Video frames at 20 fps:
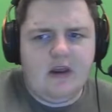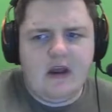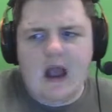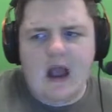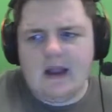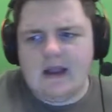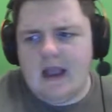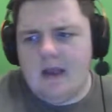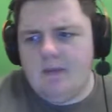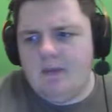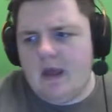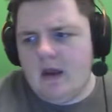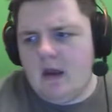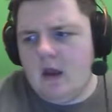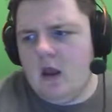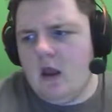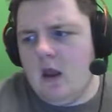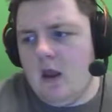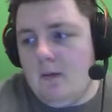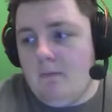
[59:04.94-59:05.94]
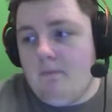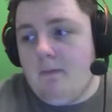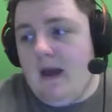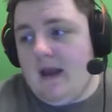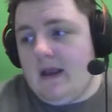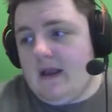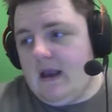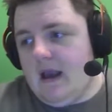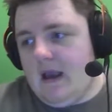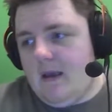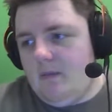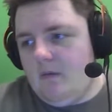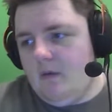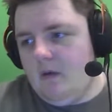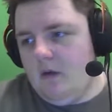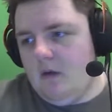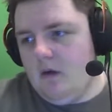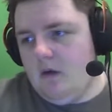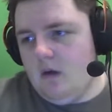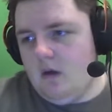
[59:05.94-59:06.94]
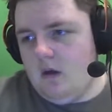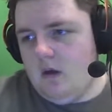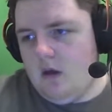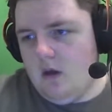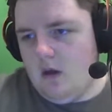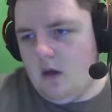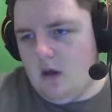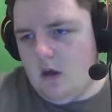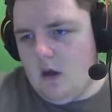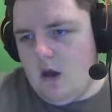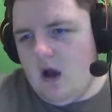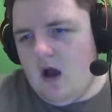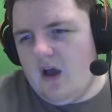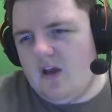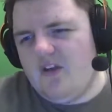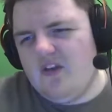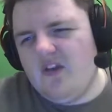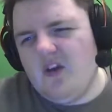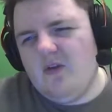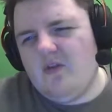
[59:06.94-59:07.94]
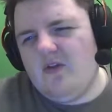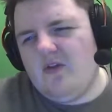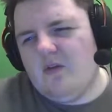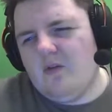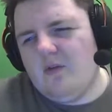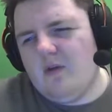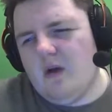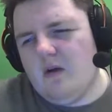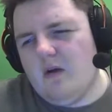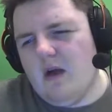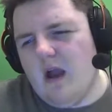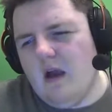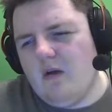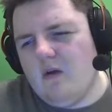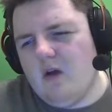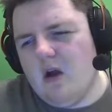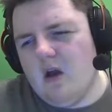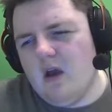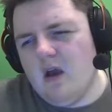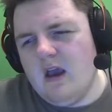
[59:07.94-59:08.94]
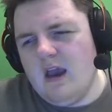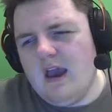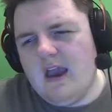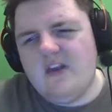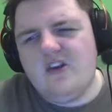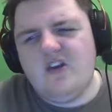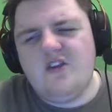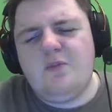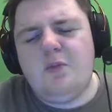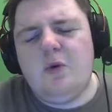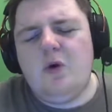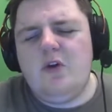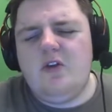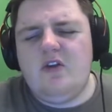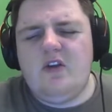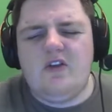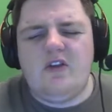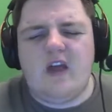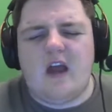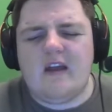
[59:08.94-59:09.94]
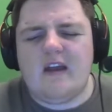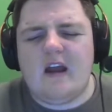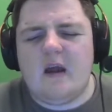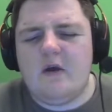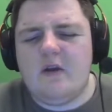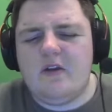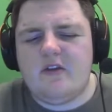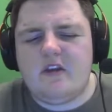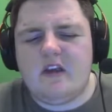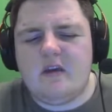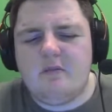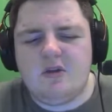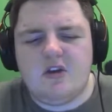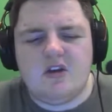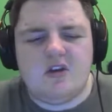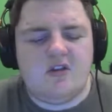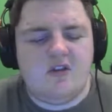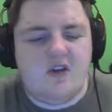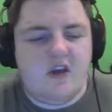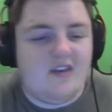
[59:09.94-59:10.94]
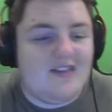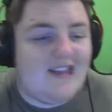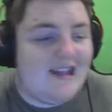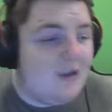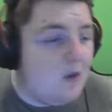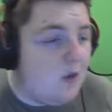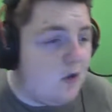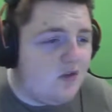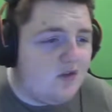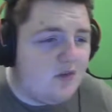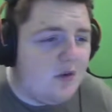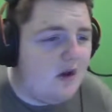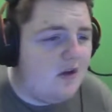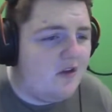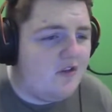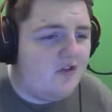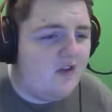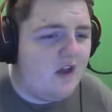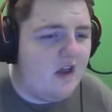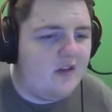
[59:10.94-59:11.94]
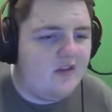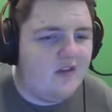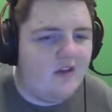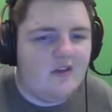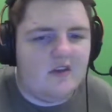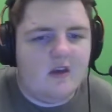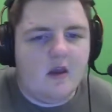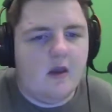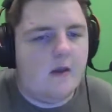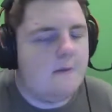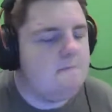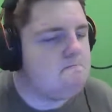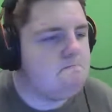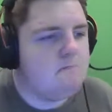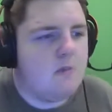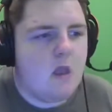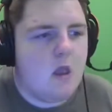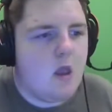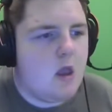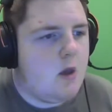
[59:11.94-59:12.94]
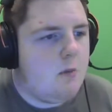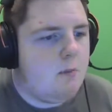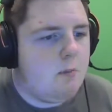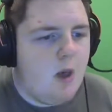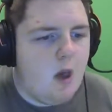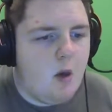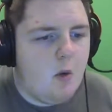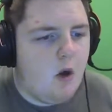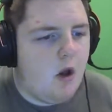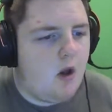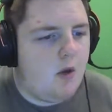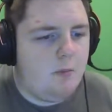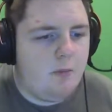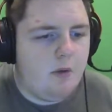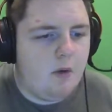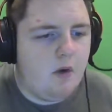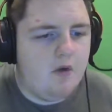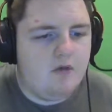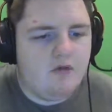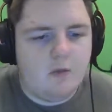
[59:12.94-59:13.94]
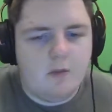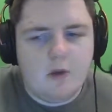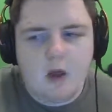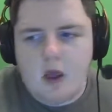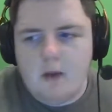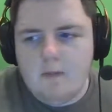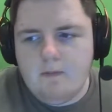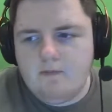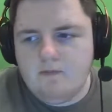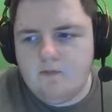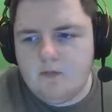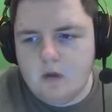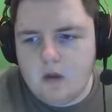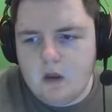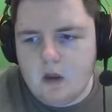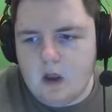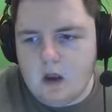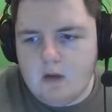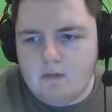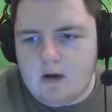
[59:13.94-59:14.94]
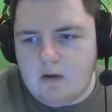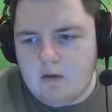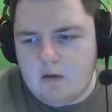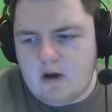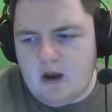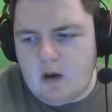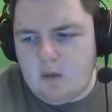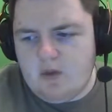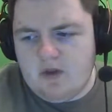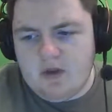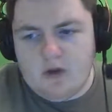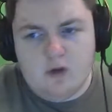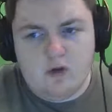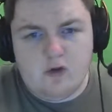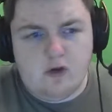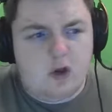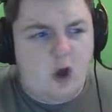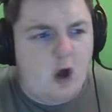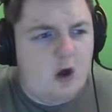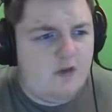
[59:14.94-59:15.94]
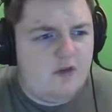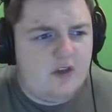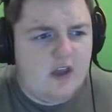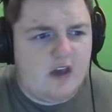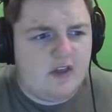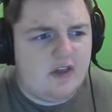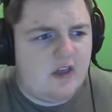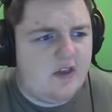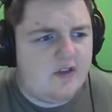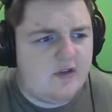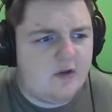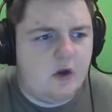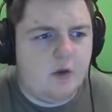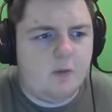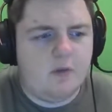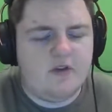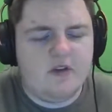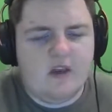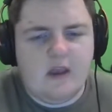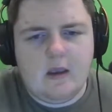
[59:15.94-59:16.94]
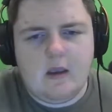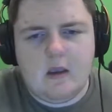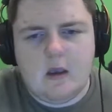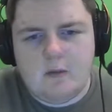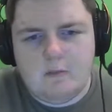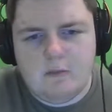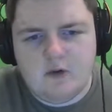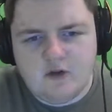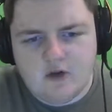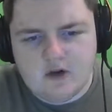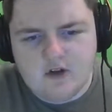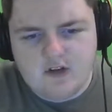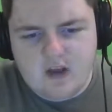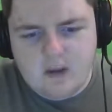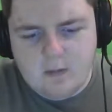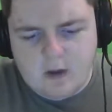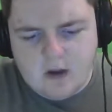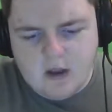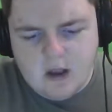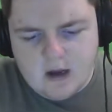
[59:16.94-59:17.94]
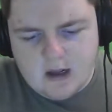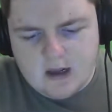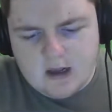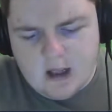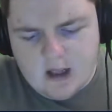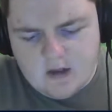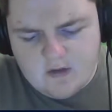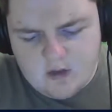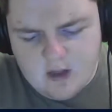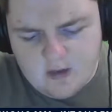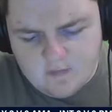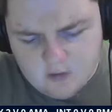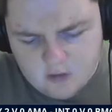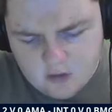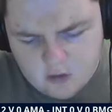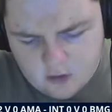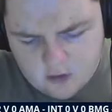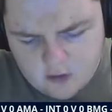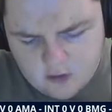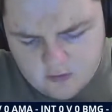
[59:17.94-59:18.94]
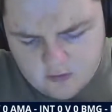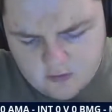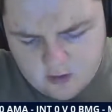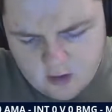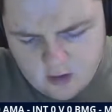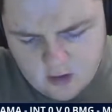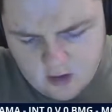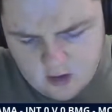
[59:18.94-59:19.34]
in our game then. My game. Oh, that's stupid from Herrera. He just puts his hand out into Kimmich's face. He looks where his face is. Poor from Herrera now, with a lot of the Atletico Madrid team on yellow cards. I'll have a look, because